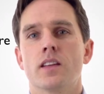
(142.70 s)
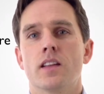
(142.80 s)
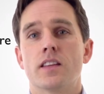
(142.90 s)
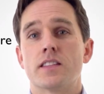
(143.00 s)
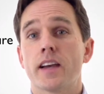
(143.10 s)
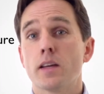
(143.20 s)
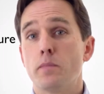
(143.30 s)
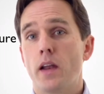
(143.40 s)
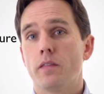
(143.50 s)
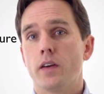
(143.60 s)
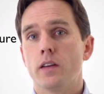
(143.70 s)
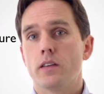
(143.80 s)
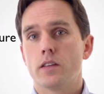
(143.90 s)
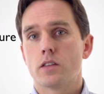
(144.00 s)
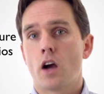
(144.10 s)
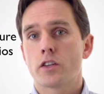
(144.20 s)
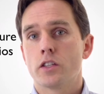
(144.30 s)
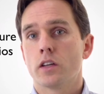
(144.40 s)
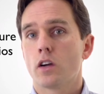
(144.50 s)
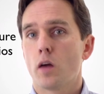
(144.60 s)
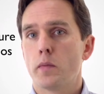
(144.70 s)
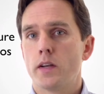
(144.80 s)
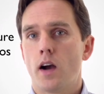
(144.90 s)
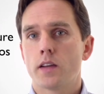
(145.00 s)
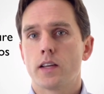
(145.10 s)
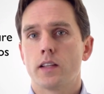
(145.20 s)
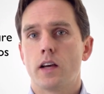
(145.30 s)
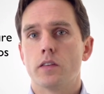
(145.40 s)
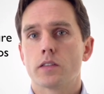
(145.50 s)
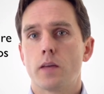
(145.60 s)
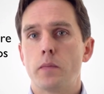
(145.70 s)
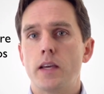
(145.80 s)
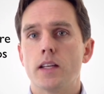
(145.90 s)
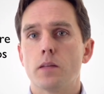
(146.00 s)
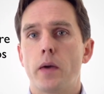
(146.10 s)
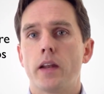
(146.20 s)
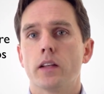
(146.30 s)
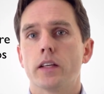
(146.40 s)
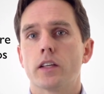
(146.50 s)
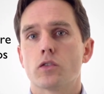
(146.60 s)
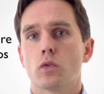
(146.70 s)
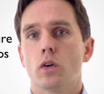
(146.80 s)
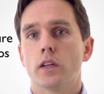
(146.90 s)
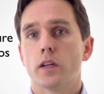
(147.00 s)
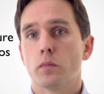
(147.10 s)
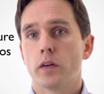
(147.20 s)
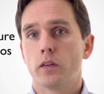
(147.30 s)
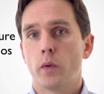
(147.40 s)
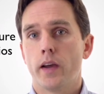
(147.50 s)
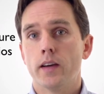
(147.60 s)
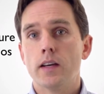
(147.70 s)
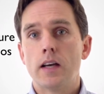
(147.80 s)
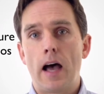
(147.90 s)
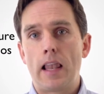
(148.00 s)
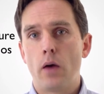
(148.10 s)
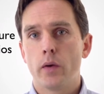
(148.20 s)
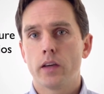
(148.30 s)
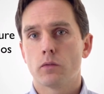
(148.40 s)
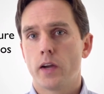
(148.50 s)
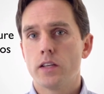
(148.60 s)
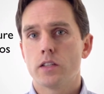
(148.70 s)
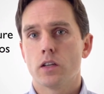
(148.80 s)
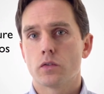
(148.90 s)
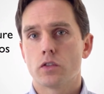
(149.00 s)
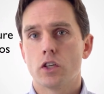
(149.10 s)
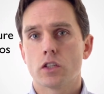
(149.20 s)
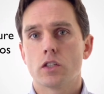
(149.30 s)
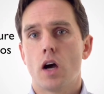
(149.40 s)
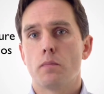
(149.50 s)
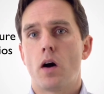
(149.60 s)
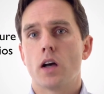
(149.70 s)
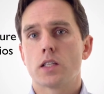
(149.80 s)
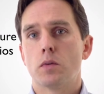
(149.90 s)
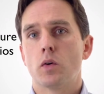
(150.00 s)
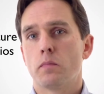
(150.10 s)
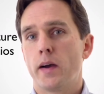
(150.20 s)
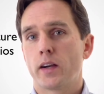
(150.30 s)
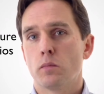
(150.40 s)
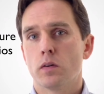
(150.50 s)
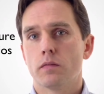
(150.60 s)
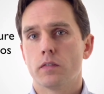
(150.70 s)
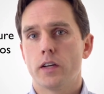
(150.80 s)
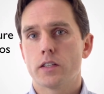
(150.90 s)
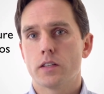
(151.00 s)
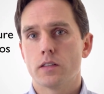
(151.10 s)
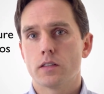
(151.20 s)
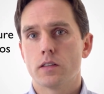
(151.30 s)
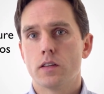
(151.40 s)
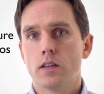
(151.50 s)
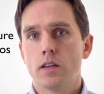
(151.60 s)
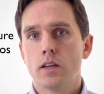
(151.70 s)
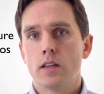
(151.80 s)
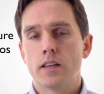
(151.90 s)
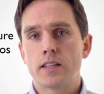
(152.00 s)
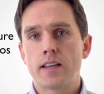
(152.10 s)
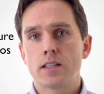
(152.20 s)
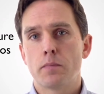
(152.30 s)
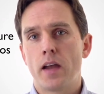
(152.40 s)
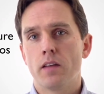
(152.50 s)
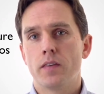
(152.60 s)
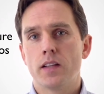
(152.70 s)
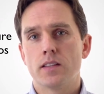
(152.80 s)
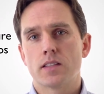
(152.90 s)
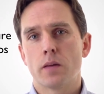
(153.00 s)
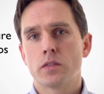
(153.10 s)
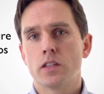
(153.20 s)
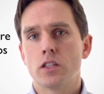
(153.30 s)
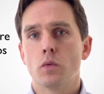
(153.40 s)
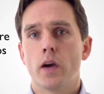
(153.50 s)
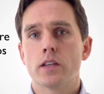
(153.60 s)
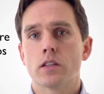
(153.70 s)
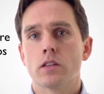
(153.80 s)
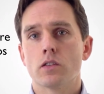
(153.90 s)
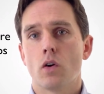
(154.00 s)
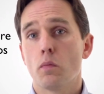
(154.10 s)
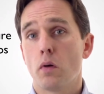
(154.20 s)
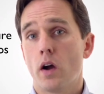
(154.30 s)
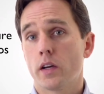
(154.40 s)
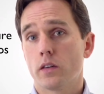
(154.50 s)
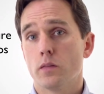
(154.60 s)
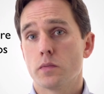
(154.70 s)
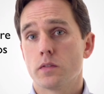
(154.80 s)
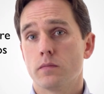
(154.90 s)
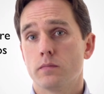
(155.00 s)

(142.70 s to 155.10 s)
The second benefit is oxygen and carbon dioxide levels can be independently controlled under breatheway, allowing ratios just not possible with microperforations. This has the benefit in some situations or product groups.